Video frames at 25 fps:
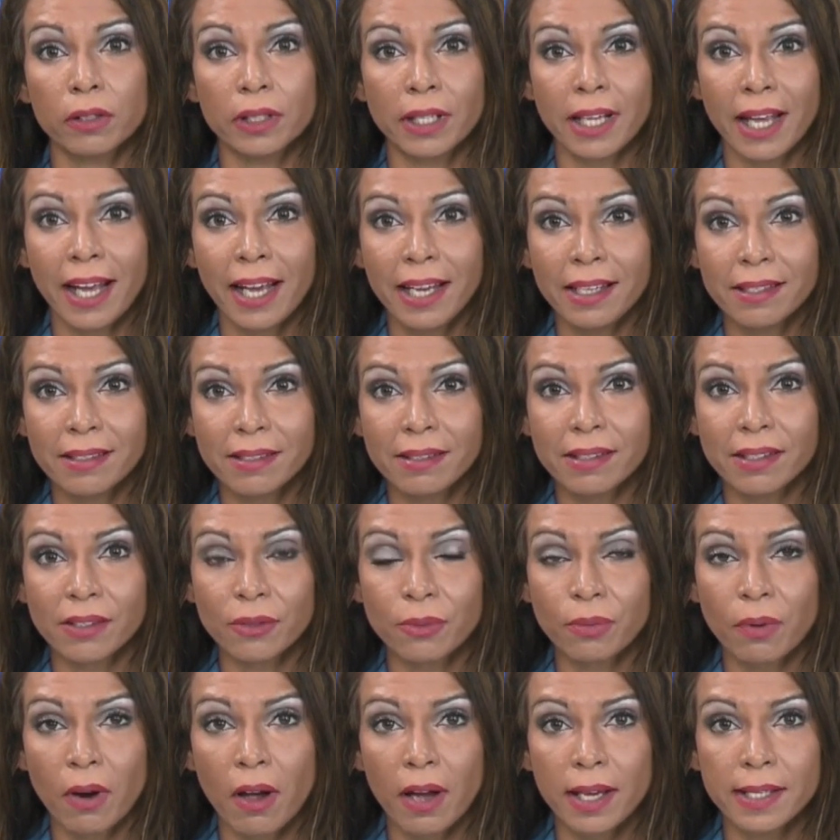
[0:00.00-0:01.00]
cases
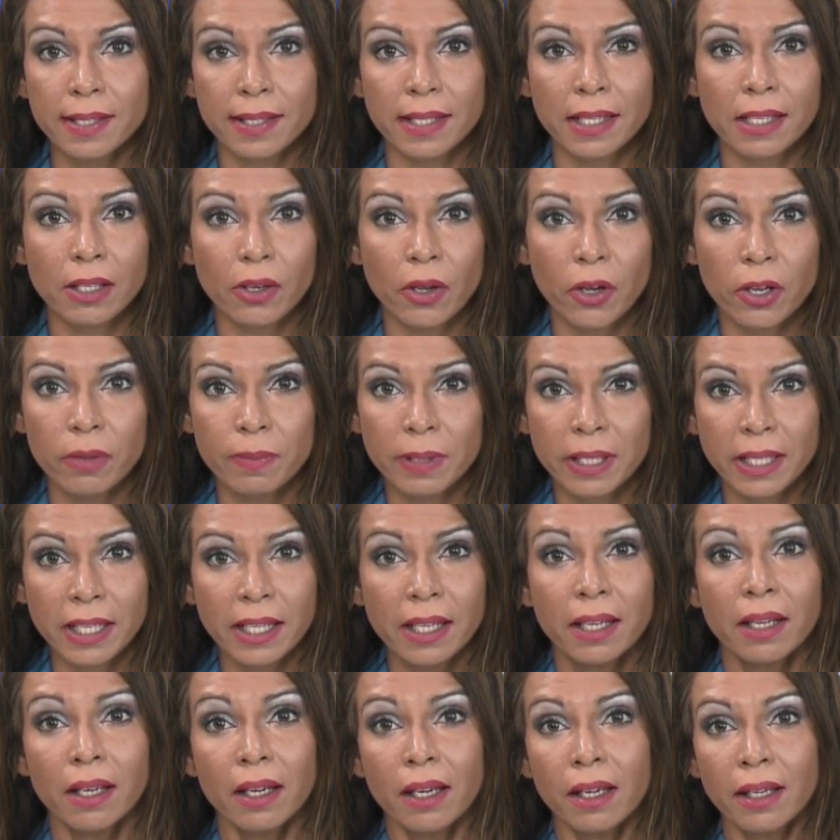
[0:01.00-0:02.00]
are rising
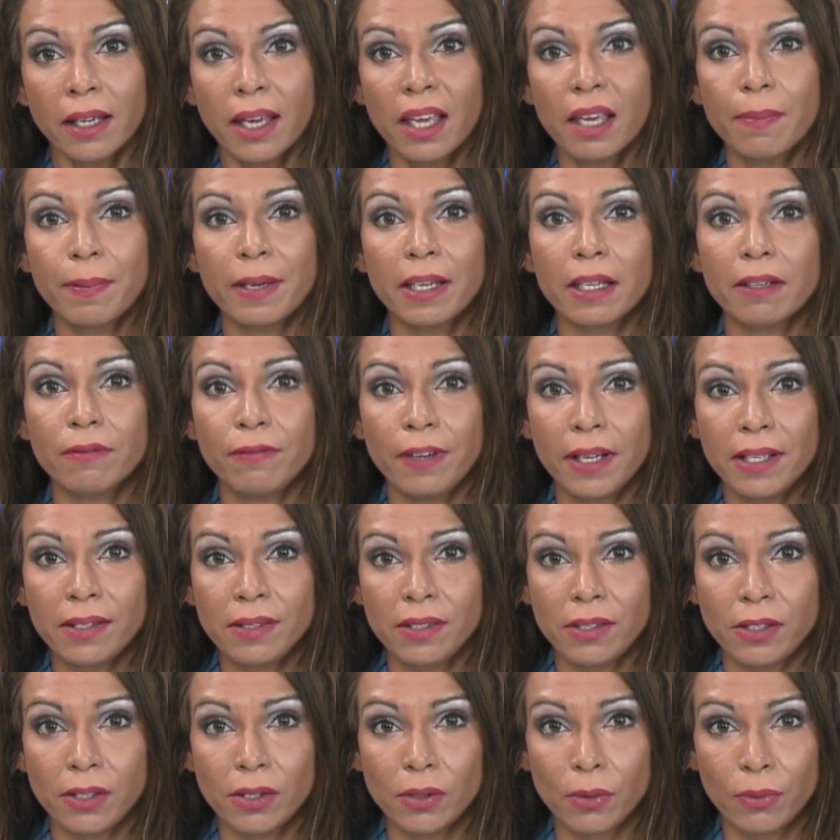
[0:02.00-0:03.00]
globally, keeping
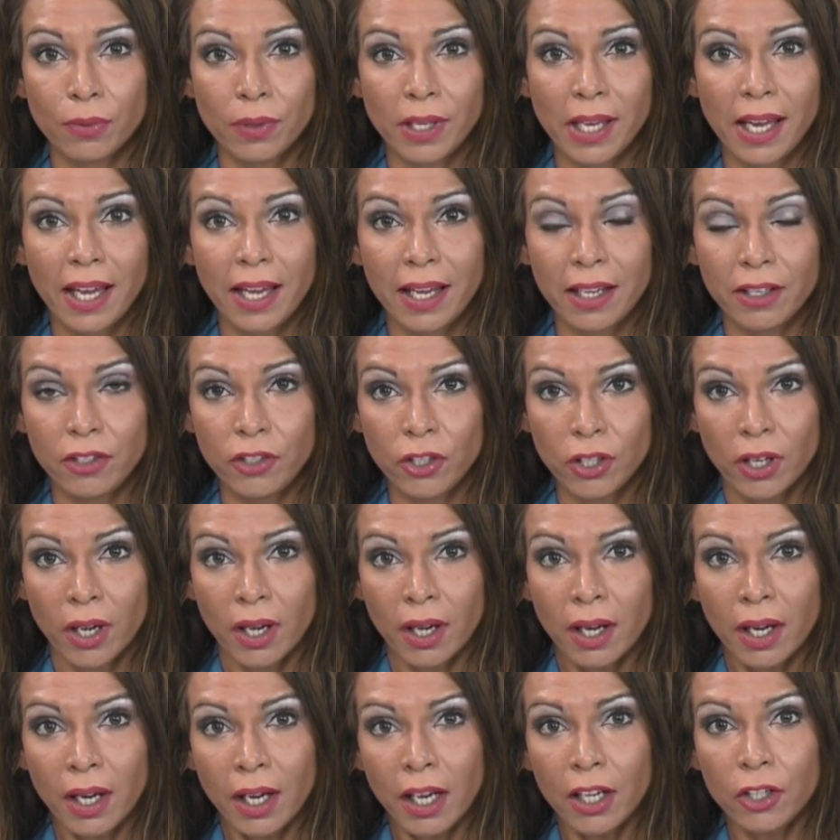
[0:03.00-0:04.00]
investors on the edge.
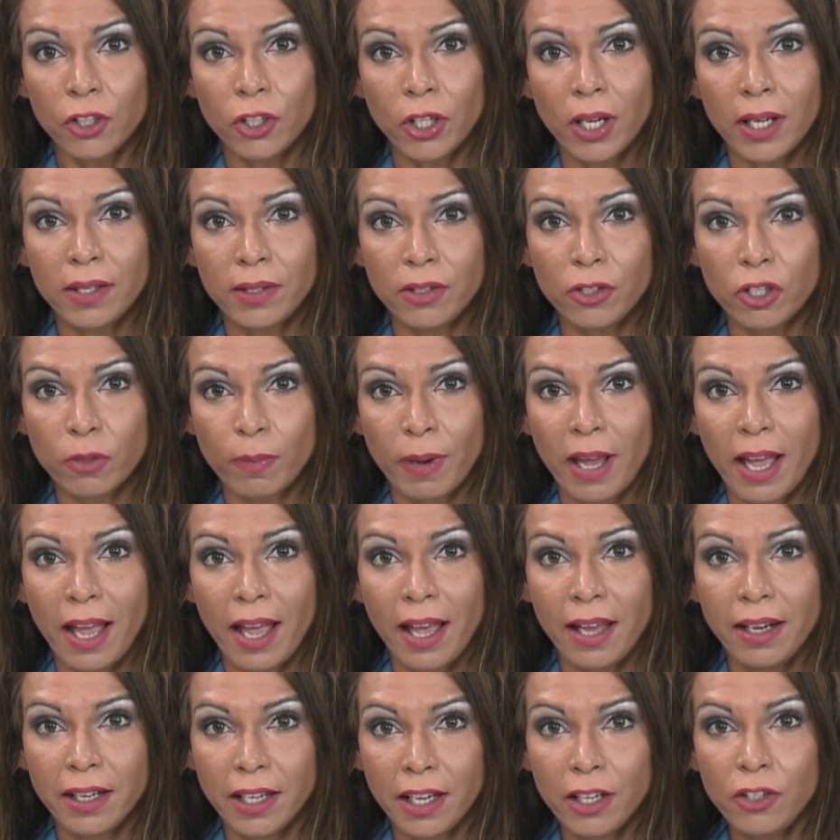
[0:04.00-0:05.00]
And shares in
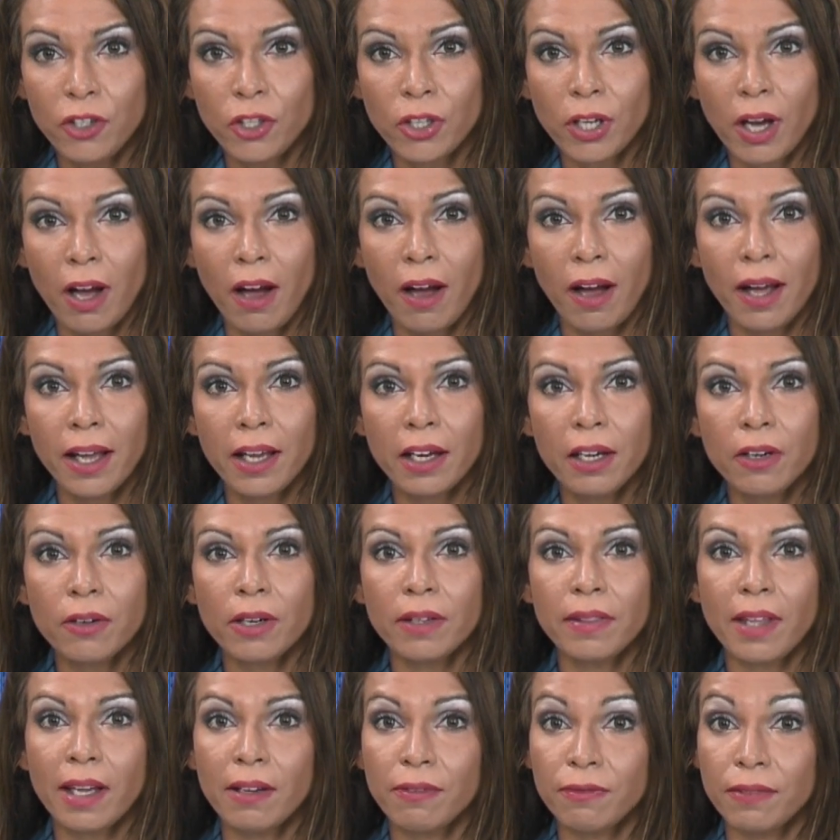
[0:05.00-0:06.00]
Japan edged higher
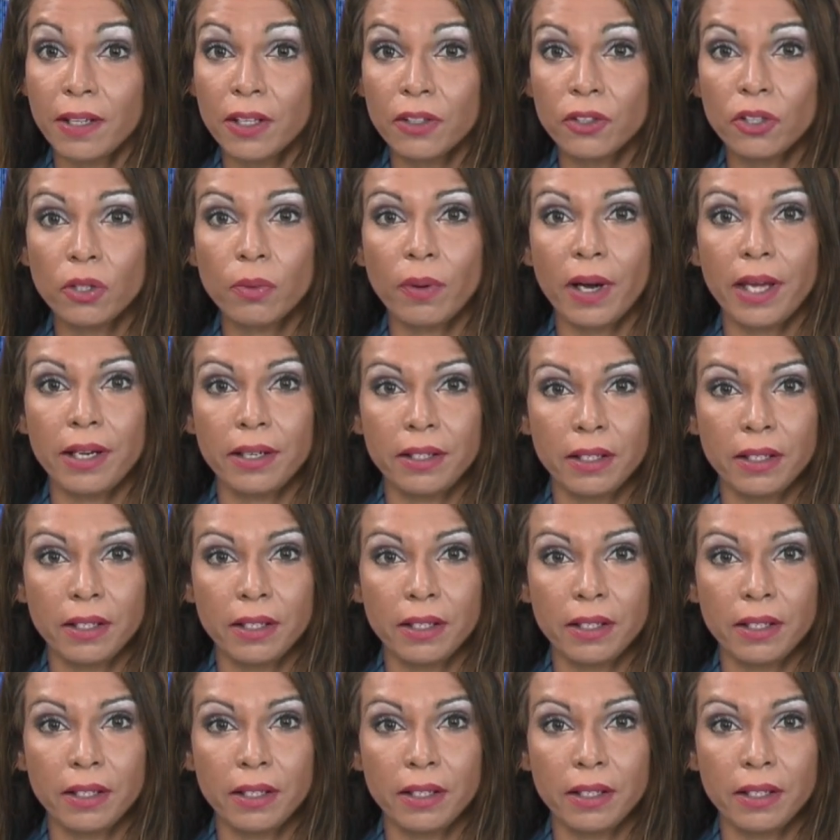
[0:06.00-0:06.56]
and they fluctuated